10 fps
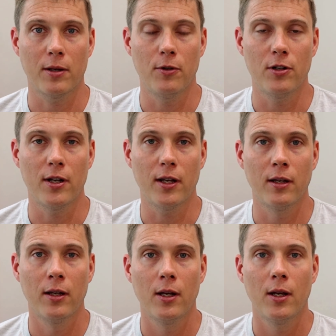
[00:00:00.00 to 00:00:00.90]
community.
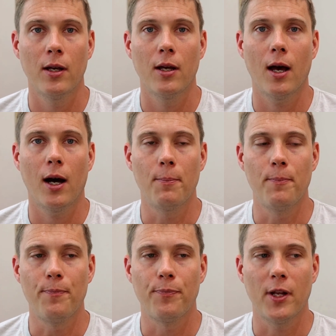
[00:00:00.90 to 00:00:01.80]

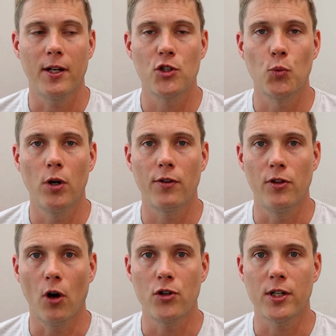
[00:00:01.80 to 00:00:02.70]
It is worth
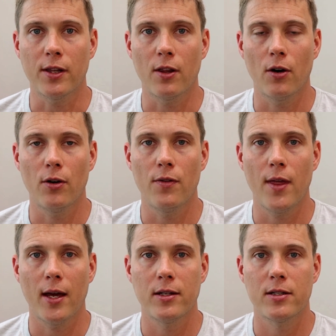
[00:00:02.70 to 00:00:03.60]
noting though
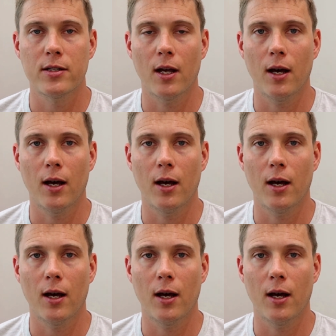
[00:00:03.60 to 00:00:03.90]
that